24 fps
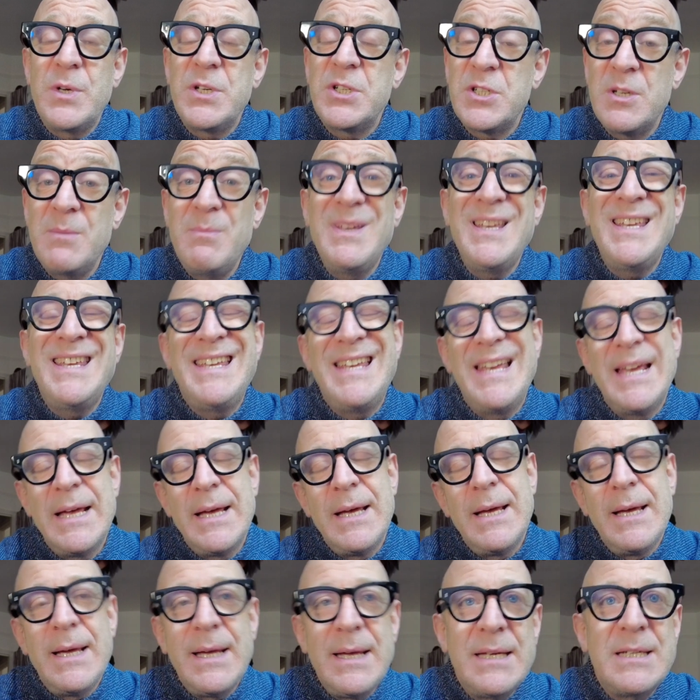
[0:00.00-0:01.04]
which to me
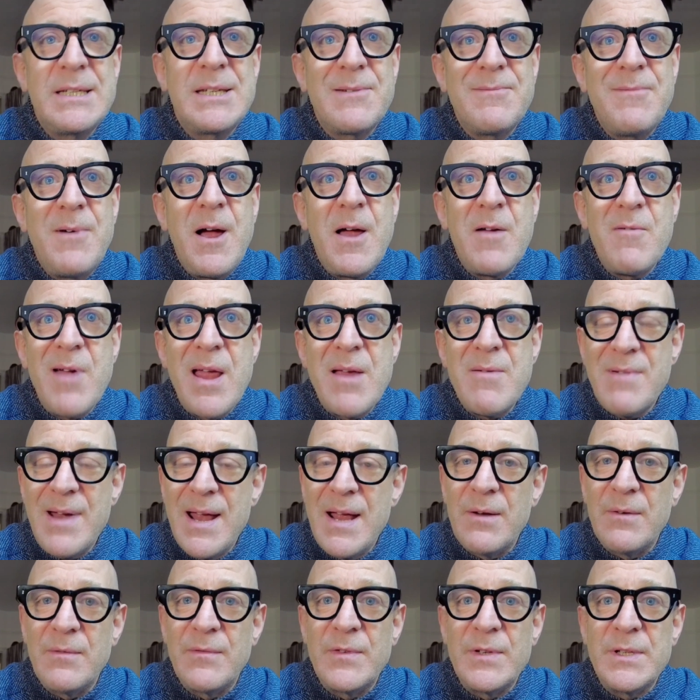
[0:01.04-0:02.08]
is the right way
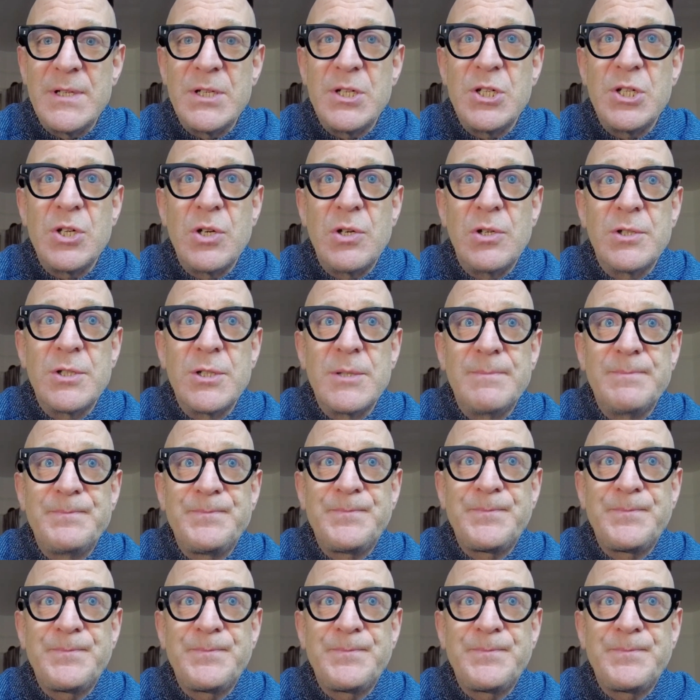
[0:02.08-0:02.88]
round for this shot.